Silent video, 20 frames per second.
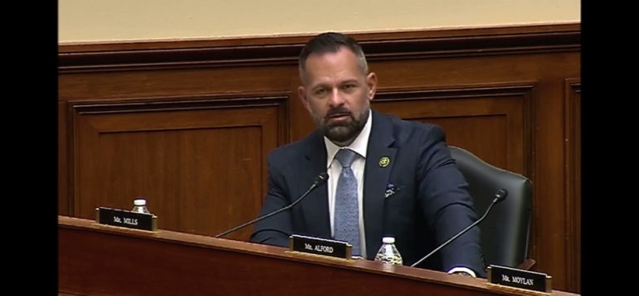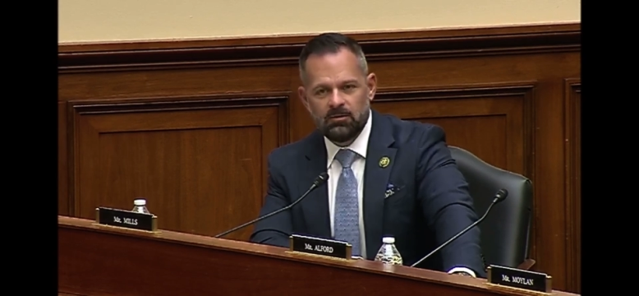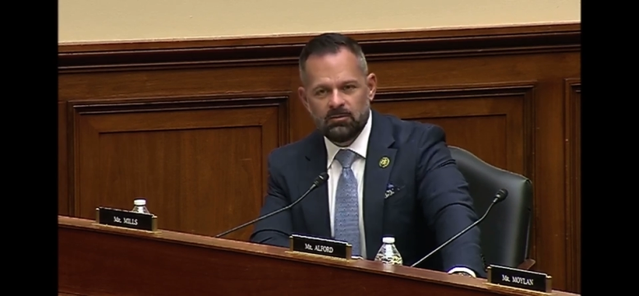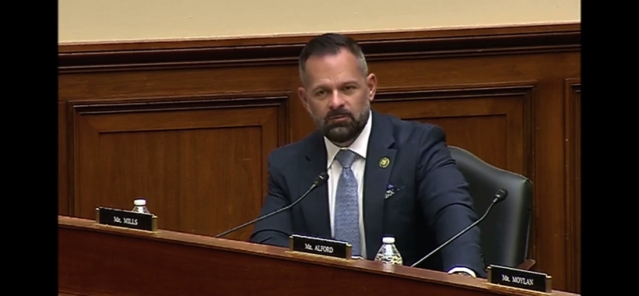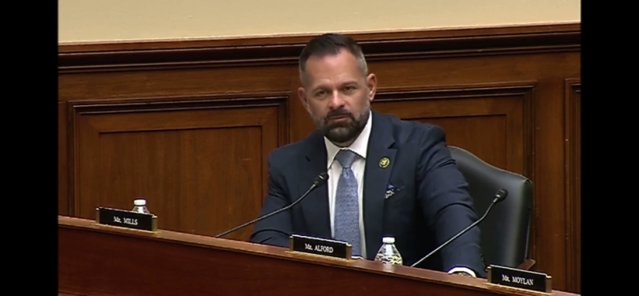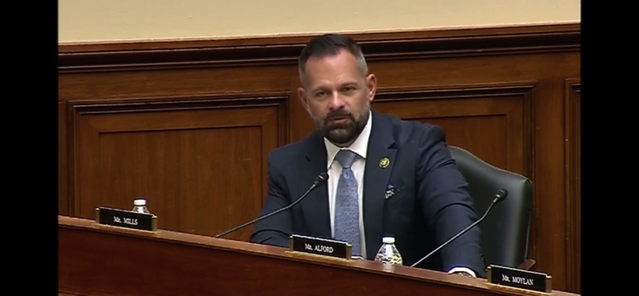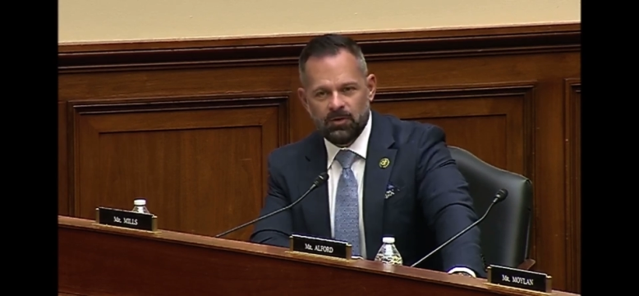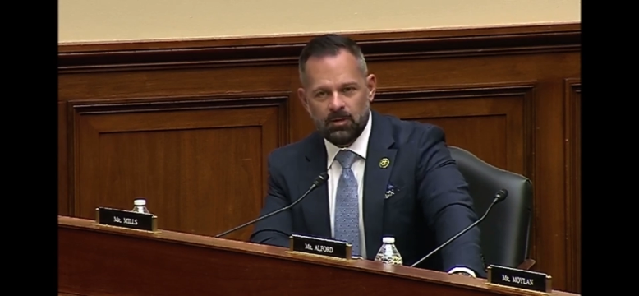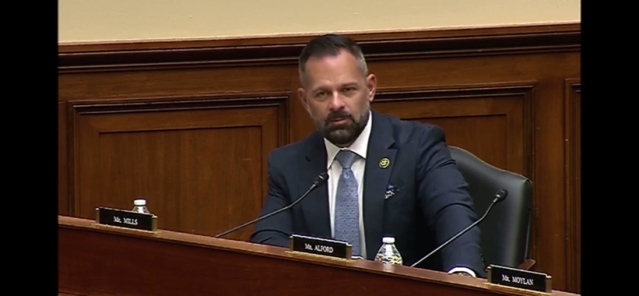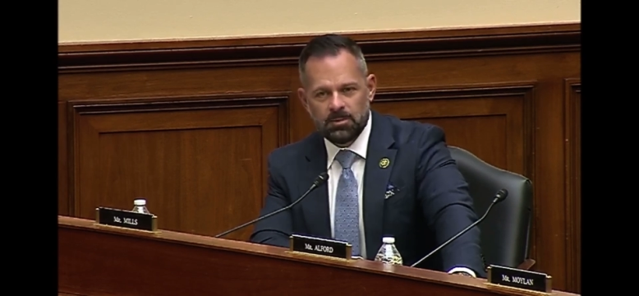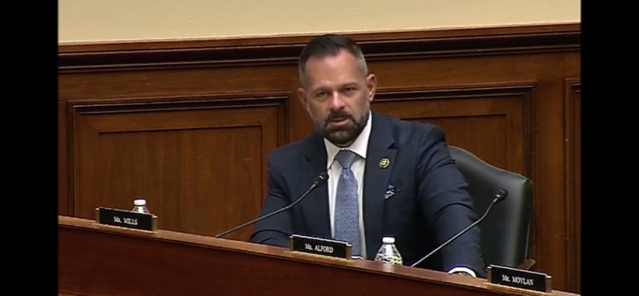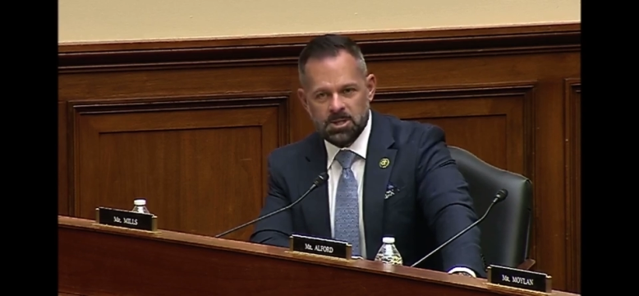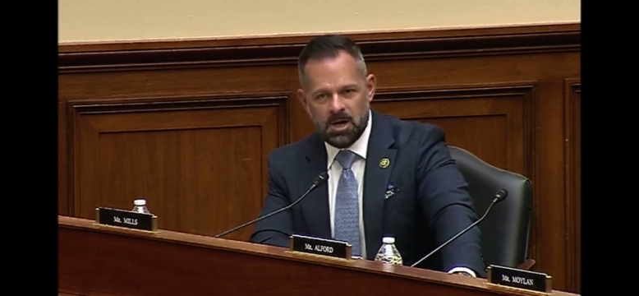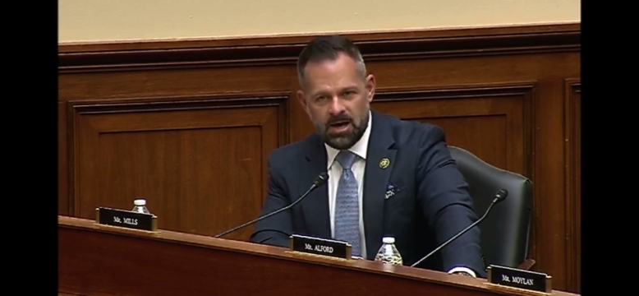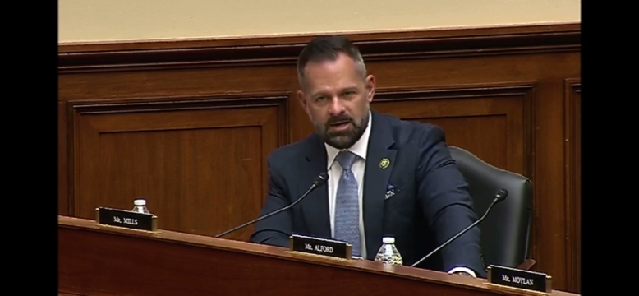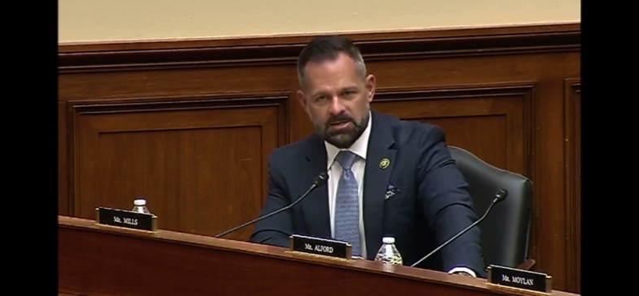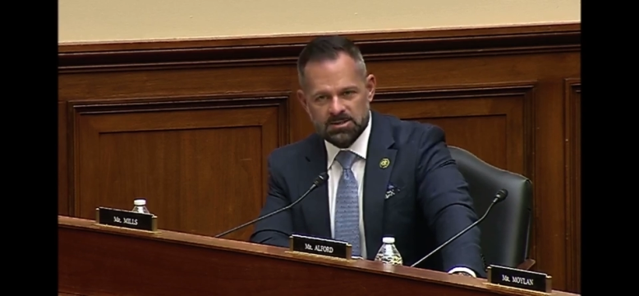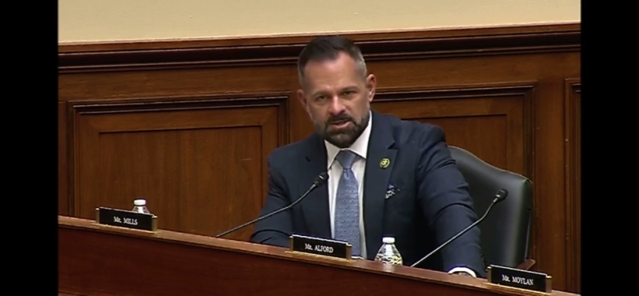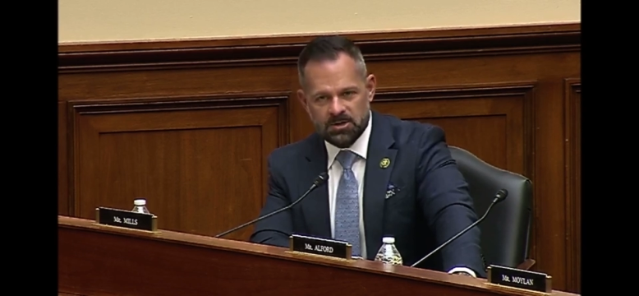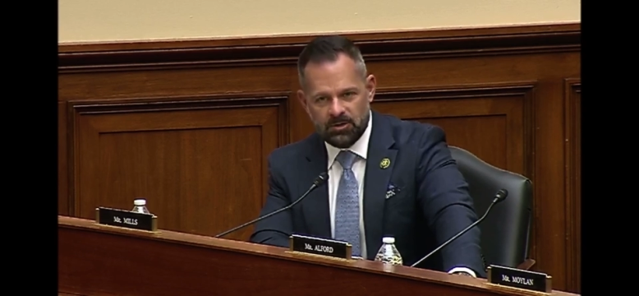from
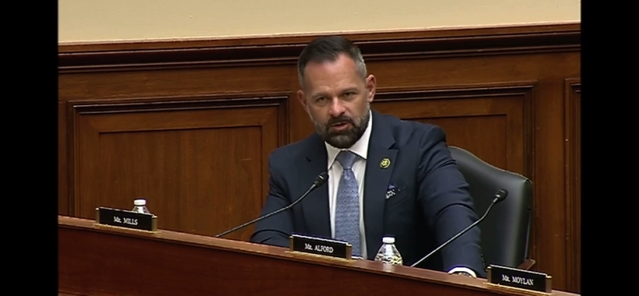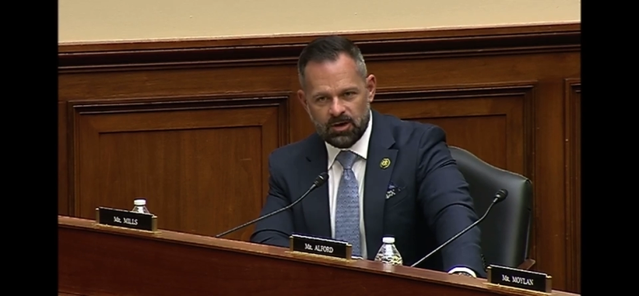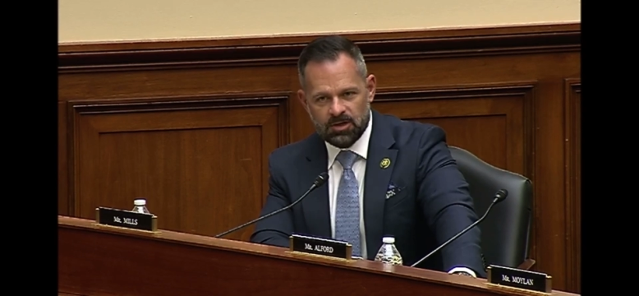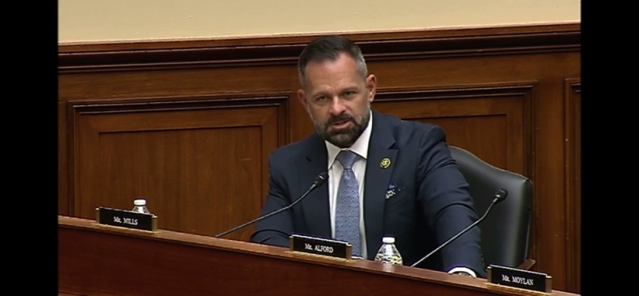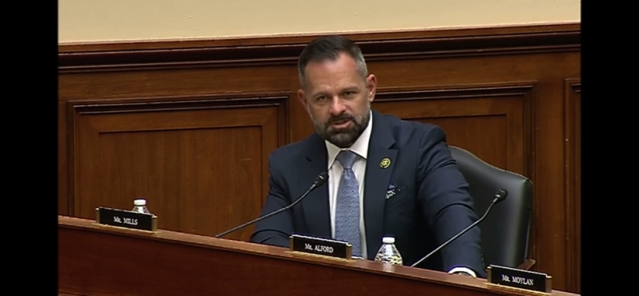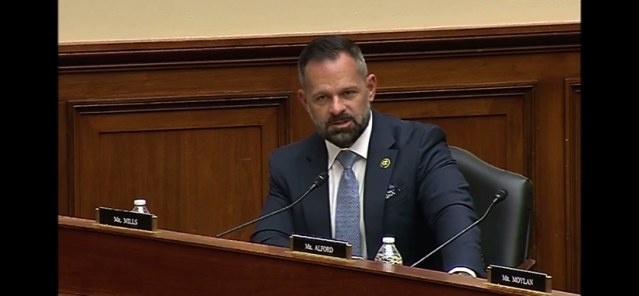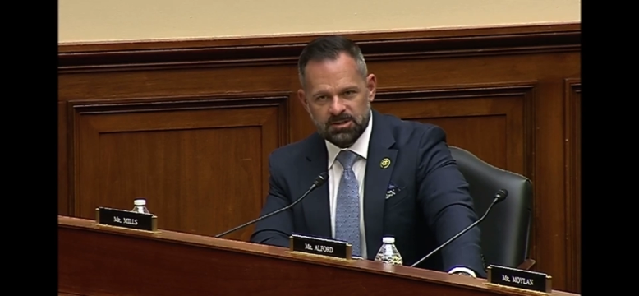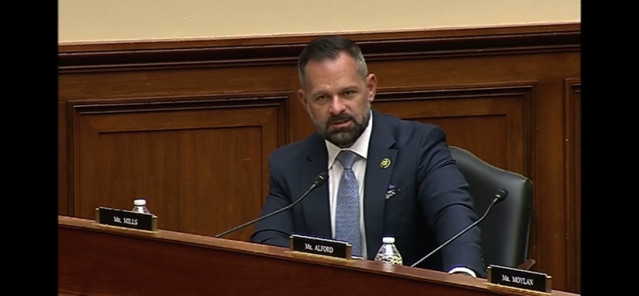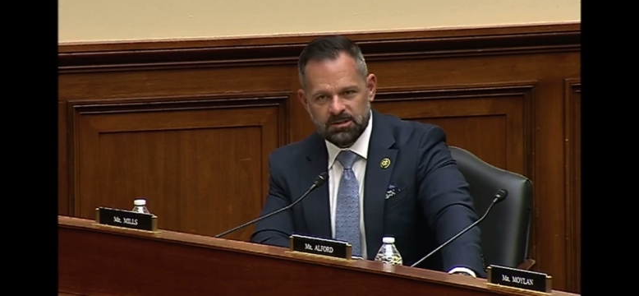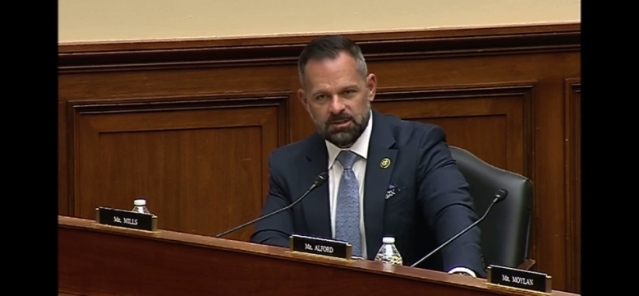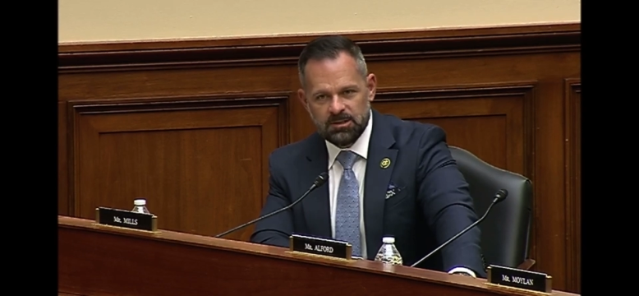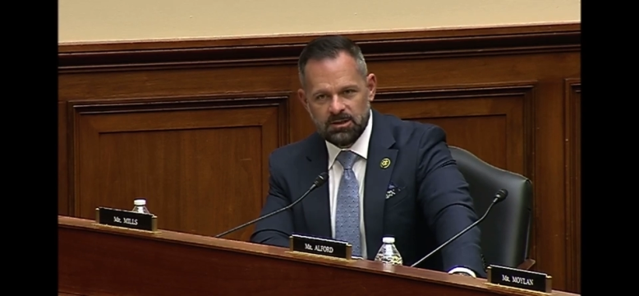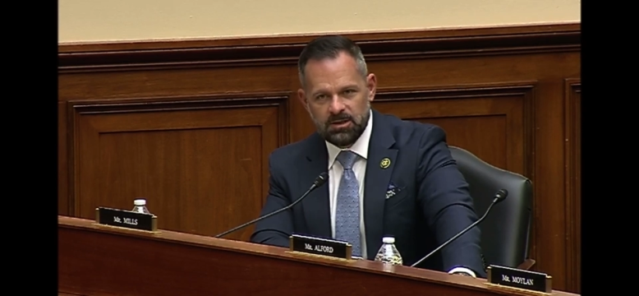China's aggression,